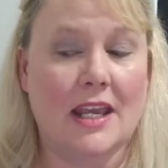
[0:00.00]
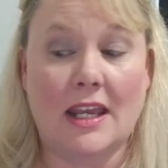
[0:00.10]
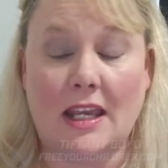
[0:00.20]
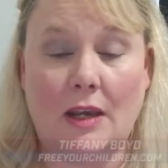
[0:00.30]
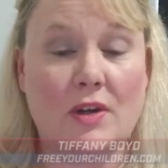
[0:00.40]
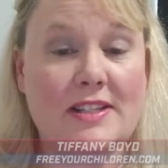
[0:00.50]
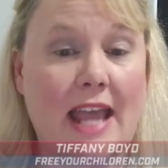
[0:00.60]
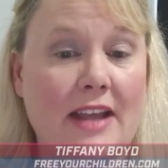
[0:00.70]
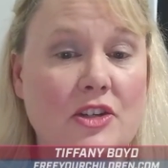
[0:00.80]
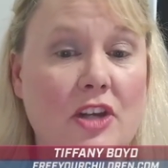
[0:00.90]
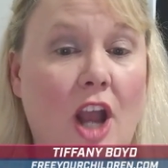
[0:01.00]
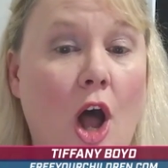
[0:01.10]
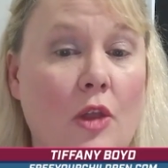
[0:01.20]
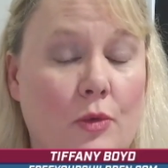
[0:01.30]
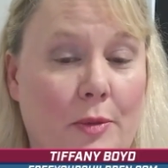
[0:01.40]
It was actually
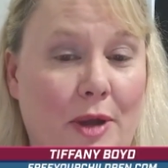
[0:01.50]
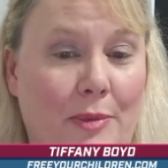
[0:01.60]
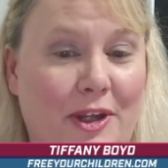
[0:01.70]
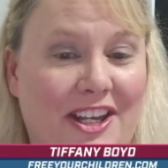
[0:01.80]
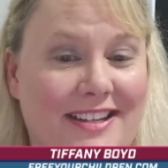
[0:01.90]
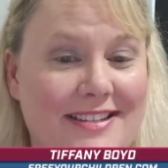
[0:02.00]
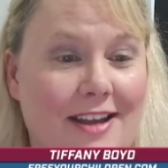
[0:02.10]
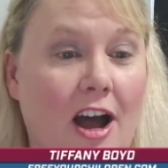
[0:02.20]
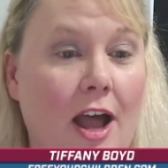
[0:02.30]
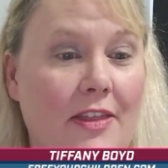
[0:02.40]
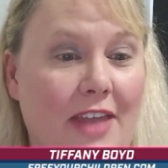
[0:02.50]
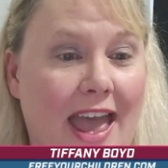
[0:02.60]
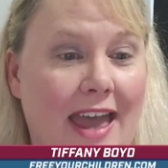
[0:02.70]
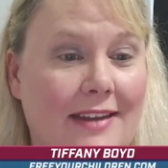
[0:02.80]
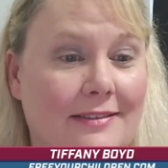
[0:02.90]
all the Republicans on
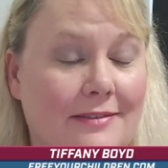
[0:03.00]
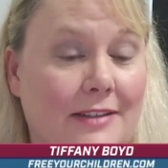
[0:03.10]
that